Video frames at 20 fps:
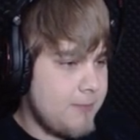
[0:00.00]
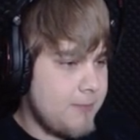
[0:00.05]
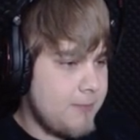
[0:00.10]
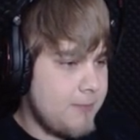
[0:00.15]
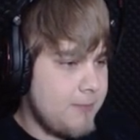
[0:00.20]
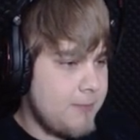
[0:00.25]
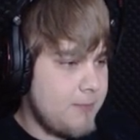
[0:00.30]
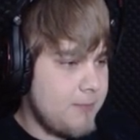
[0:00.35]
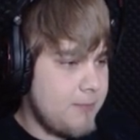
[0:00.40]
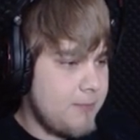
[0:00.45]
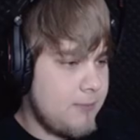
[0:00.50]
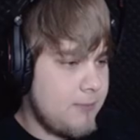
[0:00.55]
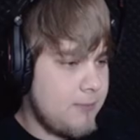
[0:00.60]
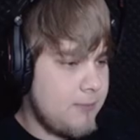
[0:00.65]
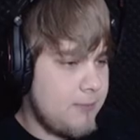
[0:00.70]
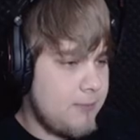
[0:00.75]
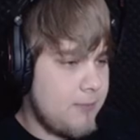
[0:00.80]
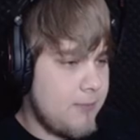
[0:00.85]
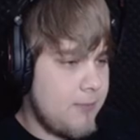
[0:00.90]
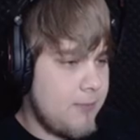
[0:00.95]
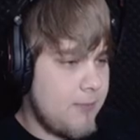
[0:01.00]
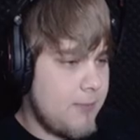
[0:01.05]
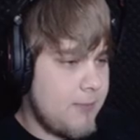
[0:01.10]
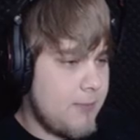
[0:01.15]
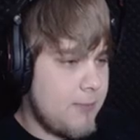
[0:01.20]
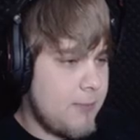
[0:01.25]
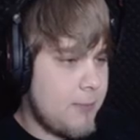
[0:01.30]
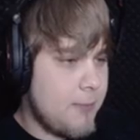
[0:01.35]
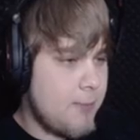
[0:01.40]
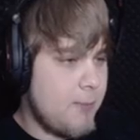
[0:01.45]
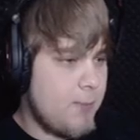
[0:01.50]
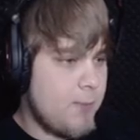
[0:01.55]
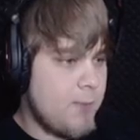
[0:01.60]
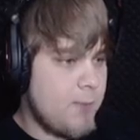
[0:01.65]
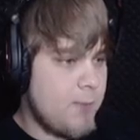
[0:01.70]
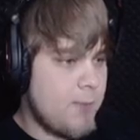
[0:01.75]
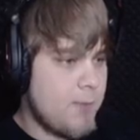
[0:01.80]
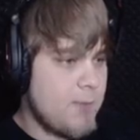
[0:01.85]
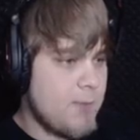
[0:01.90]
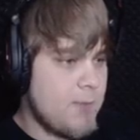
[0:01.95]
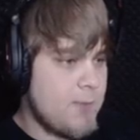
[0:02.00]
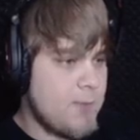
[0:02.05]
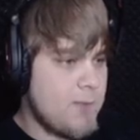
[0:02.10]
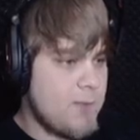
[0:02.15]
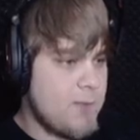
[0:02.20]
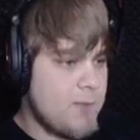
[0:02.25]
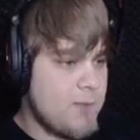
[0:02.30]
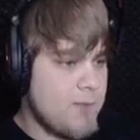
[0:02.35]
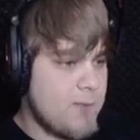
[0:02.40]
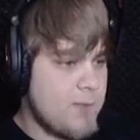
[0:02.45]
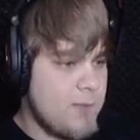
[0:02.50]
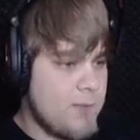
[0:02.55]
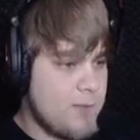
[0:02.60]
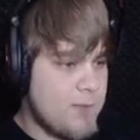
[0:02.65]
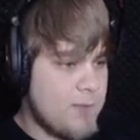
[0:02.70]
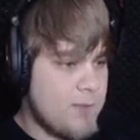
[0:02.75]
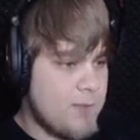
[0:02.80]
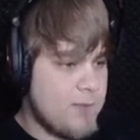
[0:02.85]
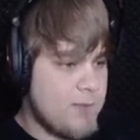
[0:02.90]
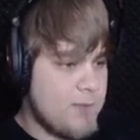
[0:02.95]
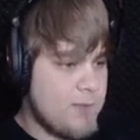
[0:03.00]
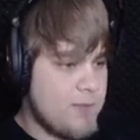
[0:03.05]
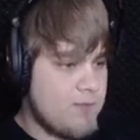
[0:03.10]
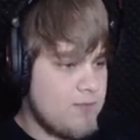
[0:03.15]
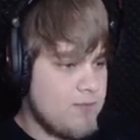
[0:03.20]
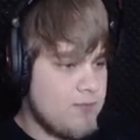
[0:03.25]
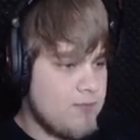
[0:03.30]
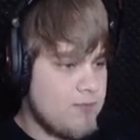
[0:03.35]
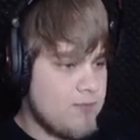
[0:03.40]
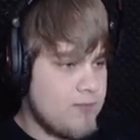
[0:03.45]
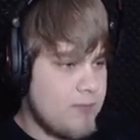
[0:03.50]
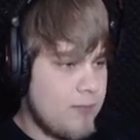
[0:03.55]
Nothing is said.